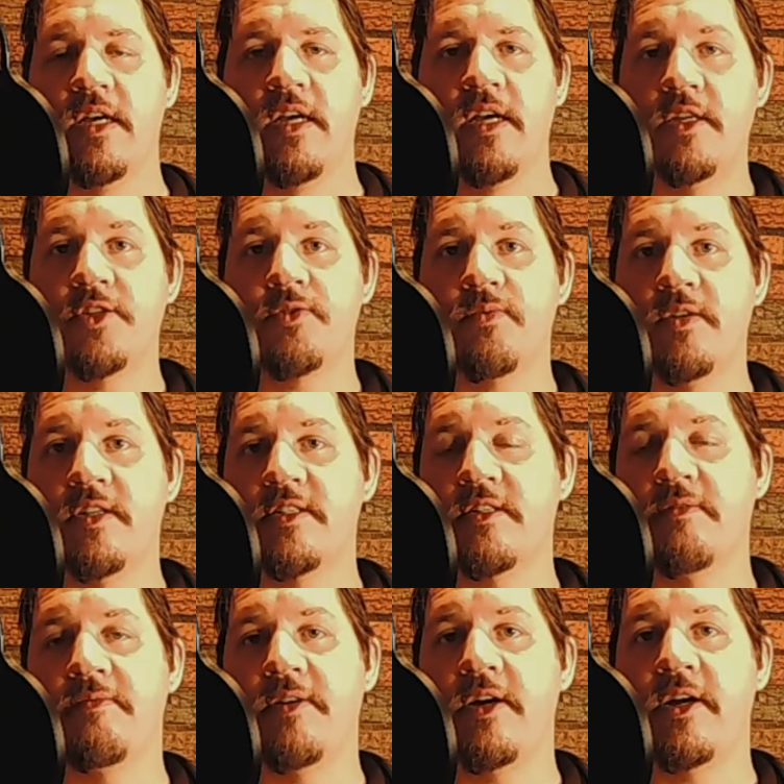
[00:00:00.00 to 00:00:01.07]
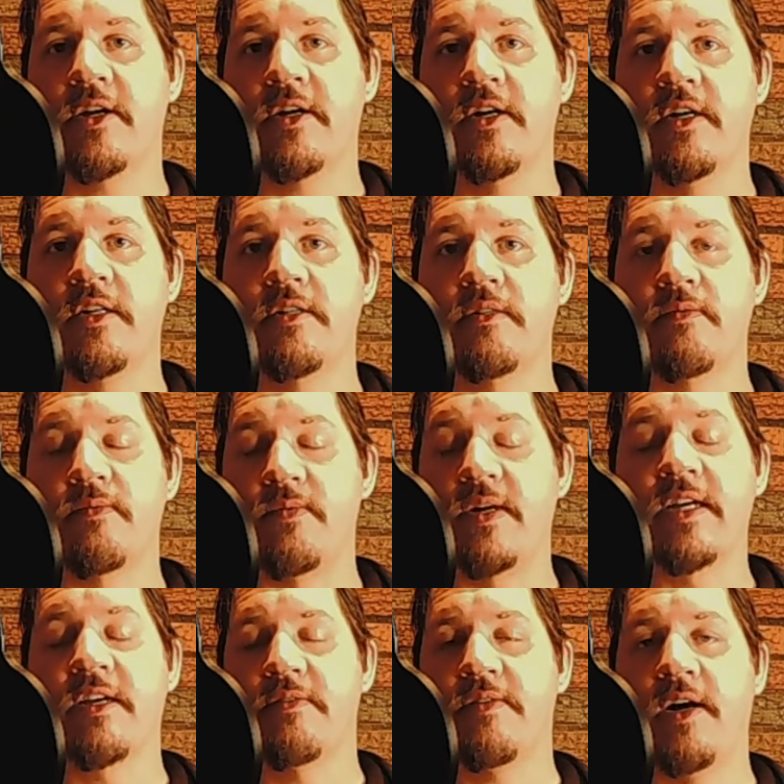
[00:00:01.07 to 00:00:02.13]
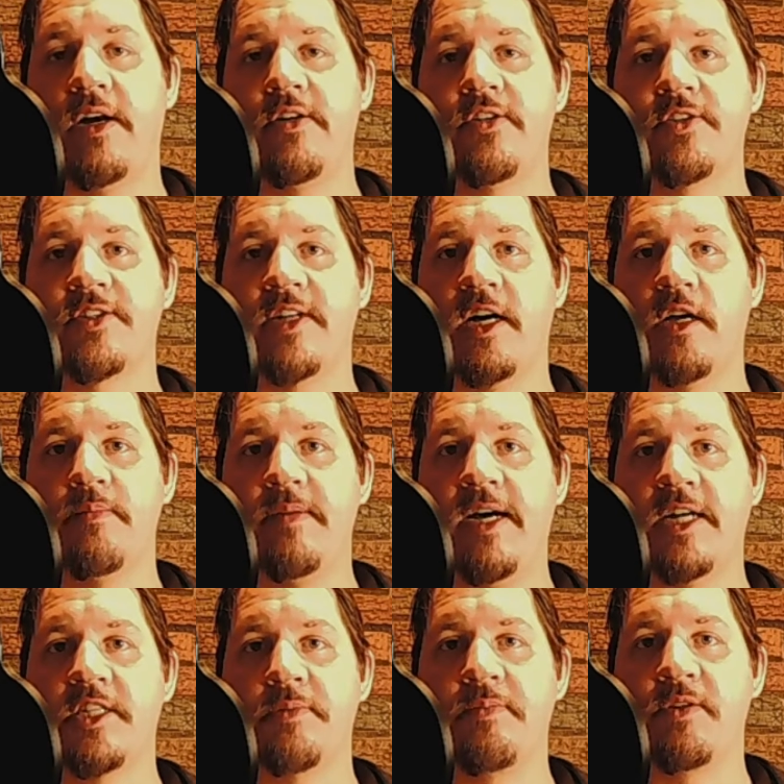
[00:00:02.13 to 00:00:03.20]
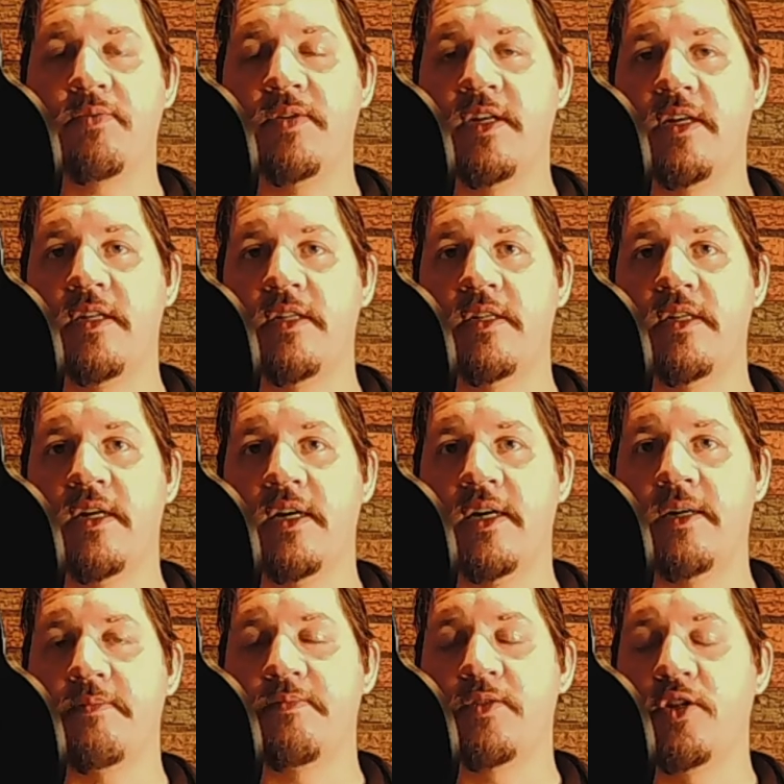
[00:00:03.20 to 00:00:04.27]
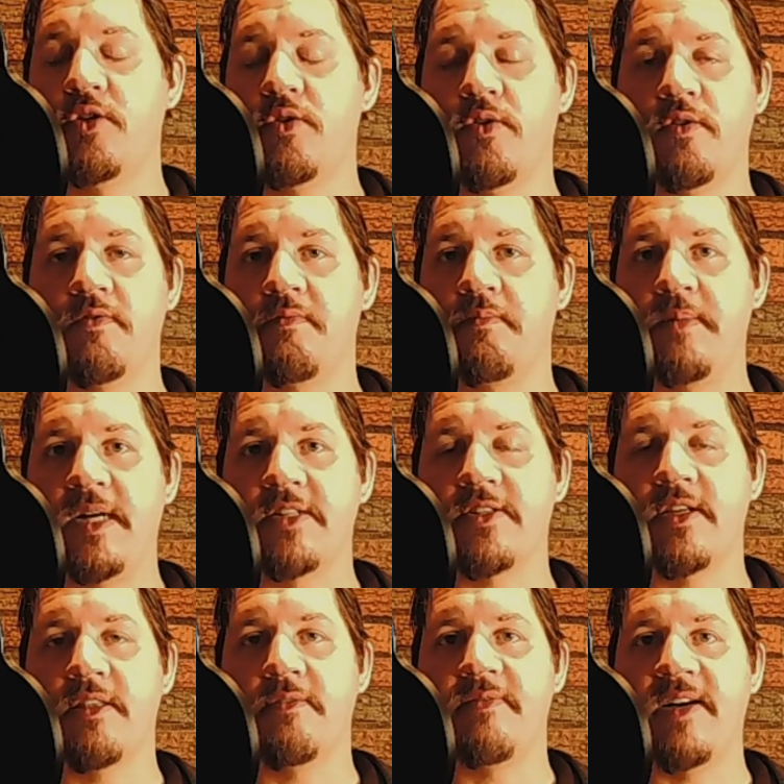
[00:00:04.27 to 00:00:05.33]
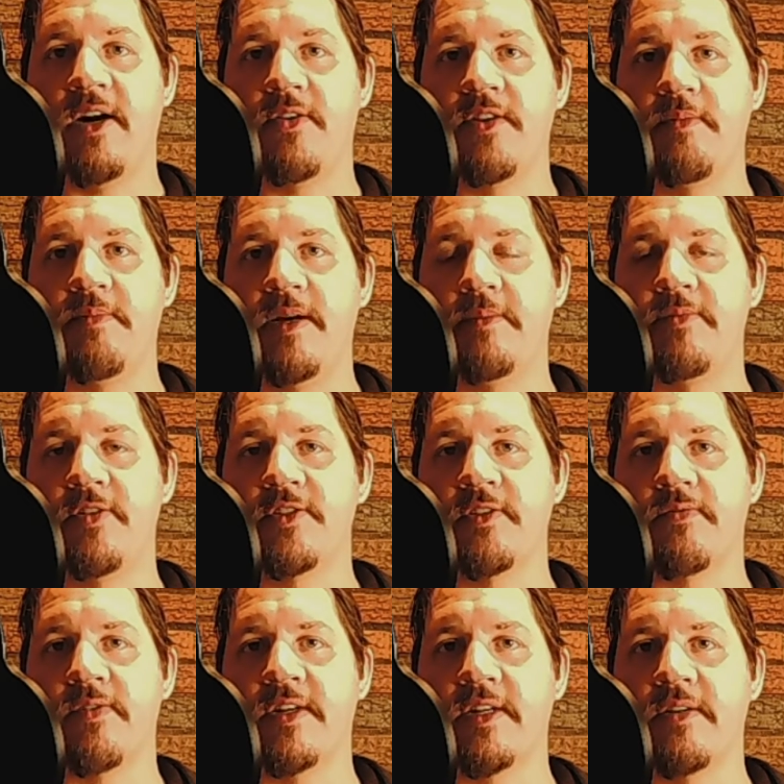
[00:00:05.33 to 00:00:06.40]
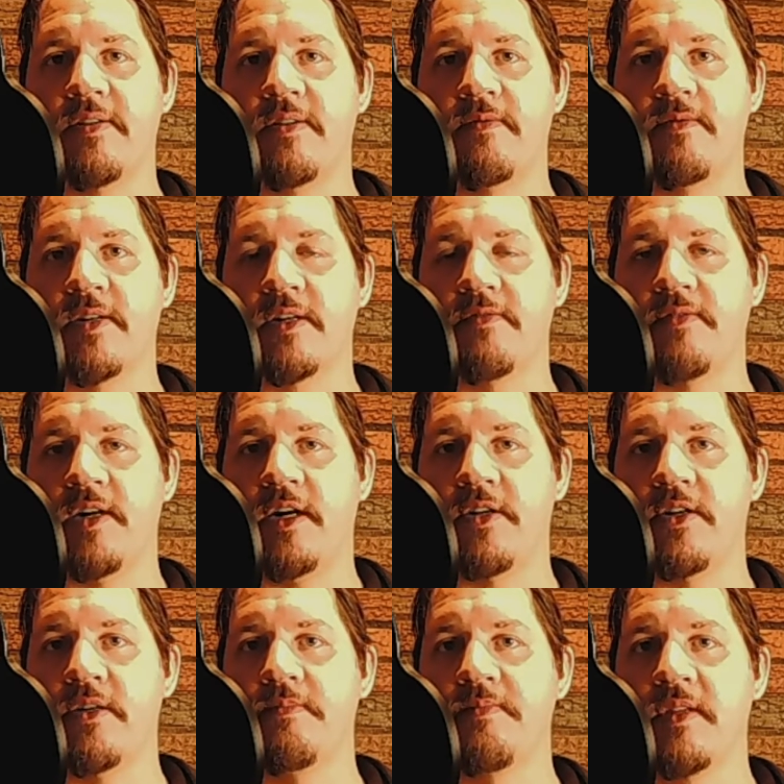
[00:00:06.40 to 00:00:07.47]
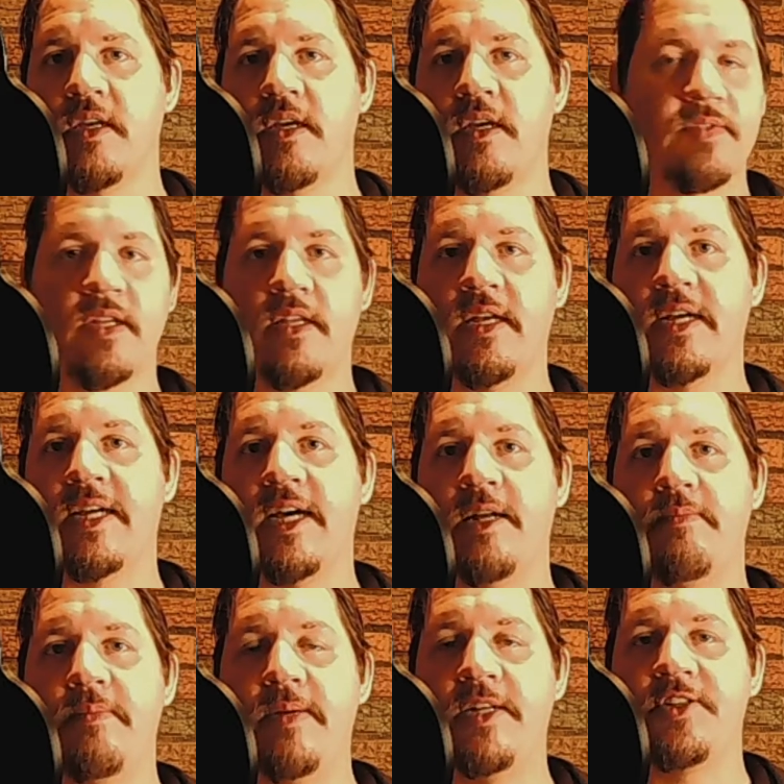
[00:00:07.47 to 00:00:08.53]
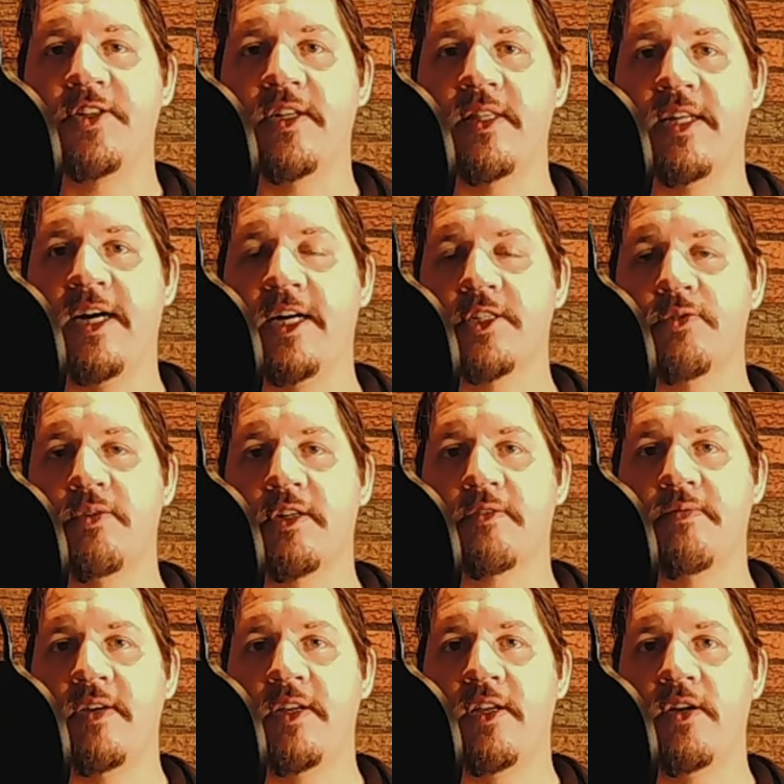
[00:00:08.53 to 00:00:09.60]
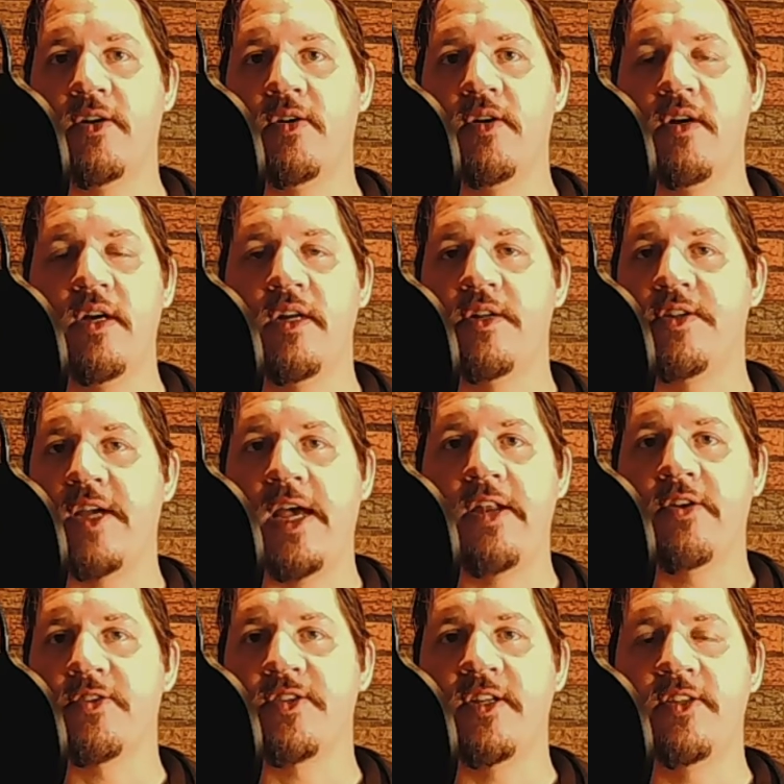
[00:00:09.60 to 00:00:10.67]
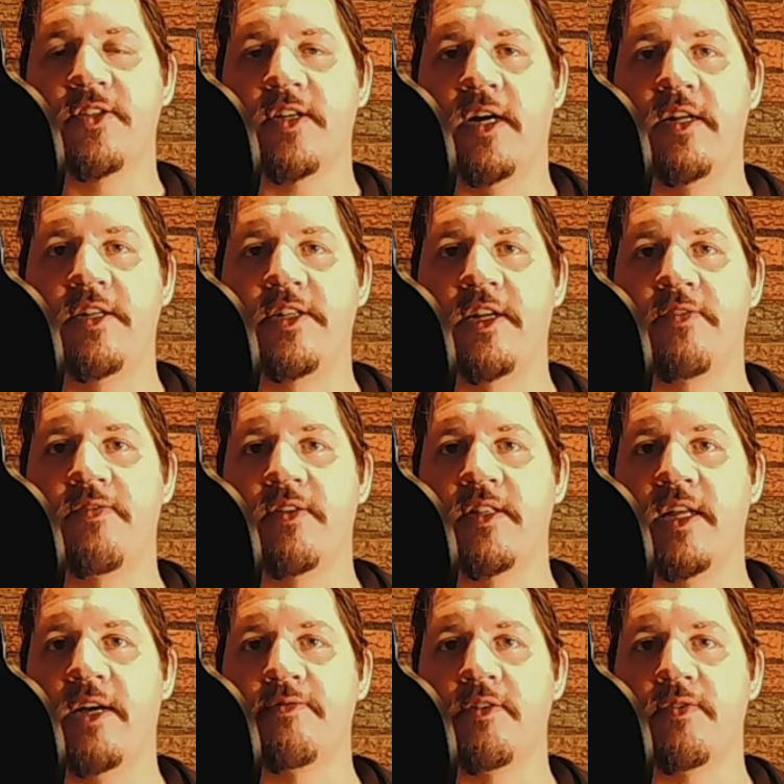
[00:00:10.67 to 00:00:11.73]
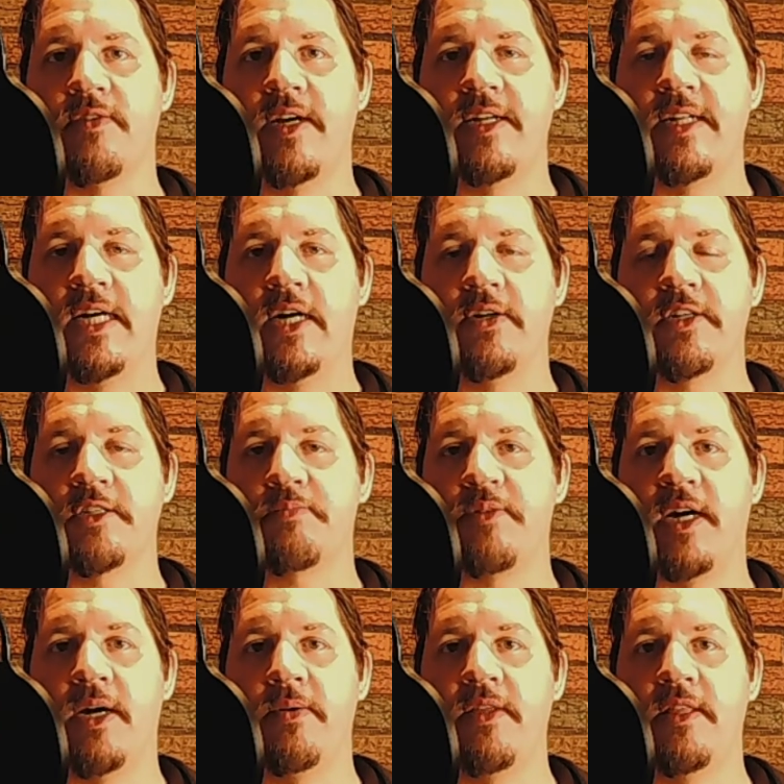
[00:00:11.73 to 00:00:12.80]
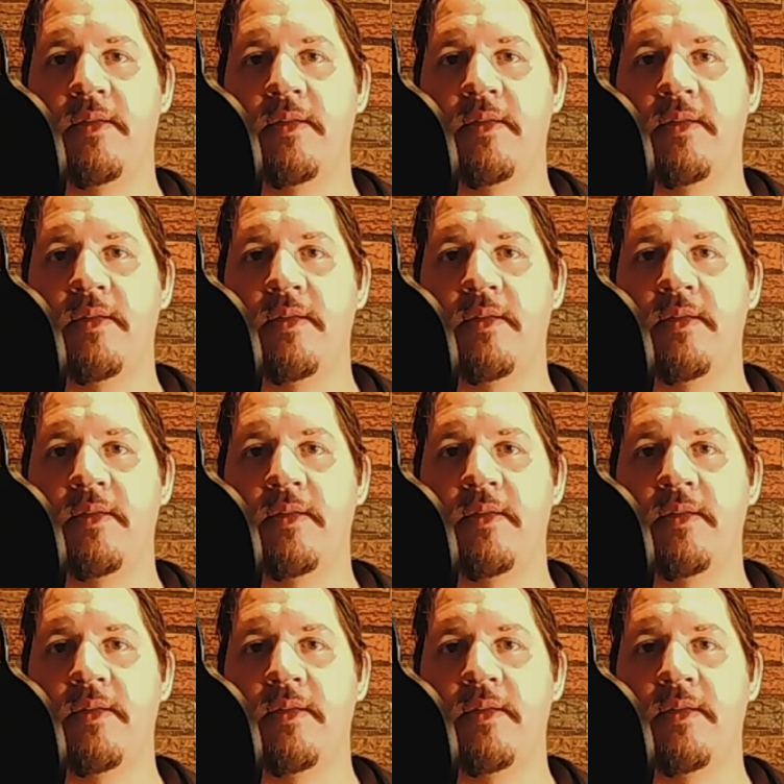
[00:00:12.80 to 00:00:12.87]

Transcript: This was a very good Ring of Honor style match between two of basically the founding members of Ring of Honor. Like I mentioned in last week's video, Danielson's on a different level right now. He's probably the